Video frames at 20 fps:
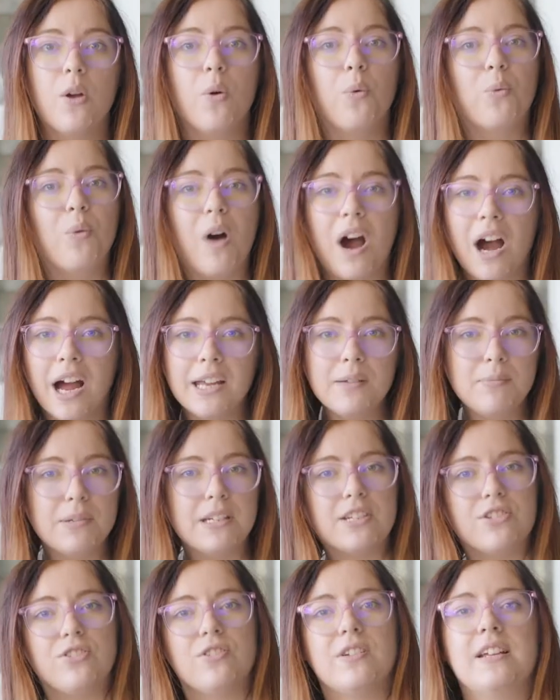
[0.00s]
Why?
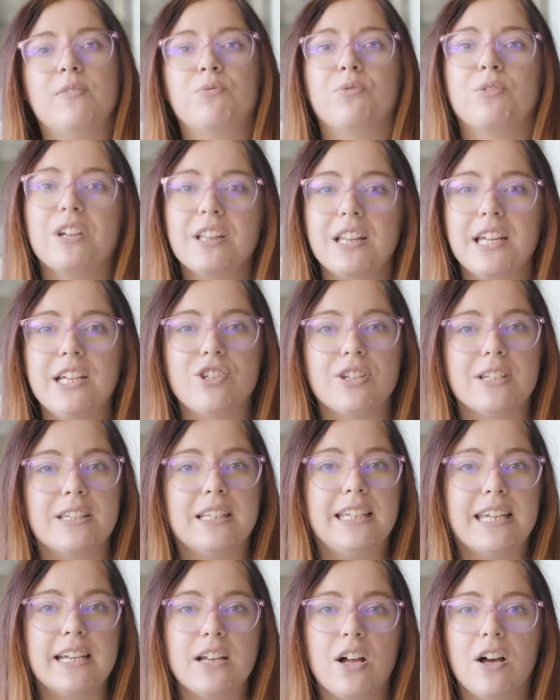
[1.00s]
Because you can really
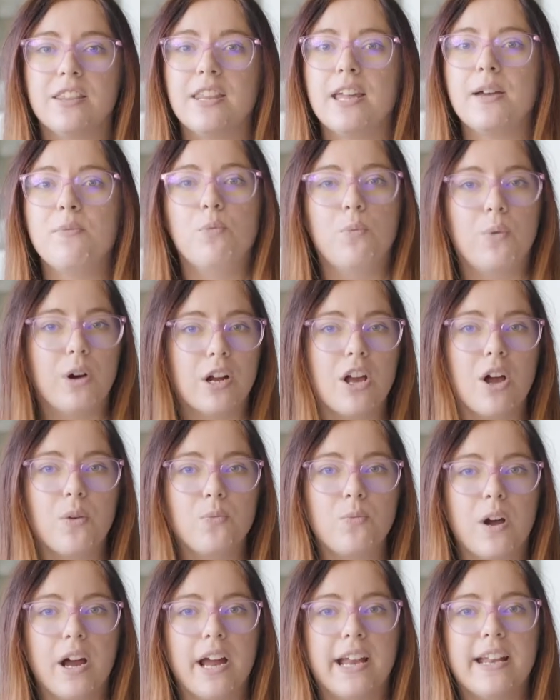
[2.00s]
just get on them
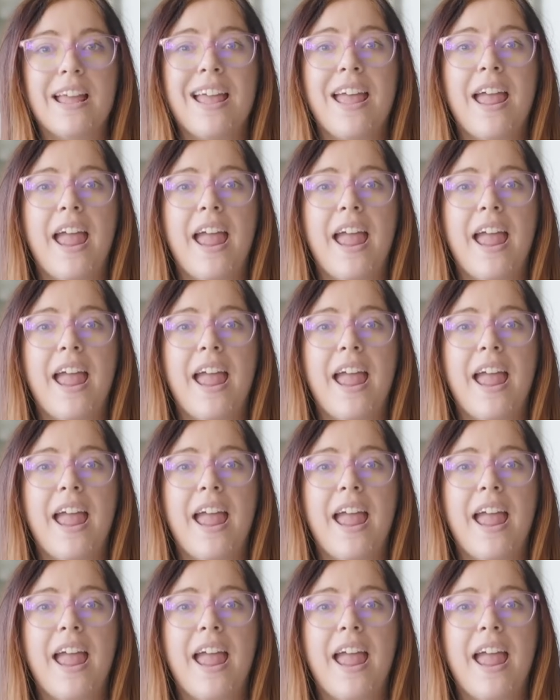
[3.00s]
one-on-one -on -one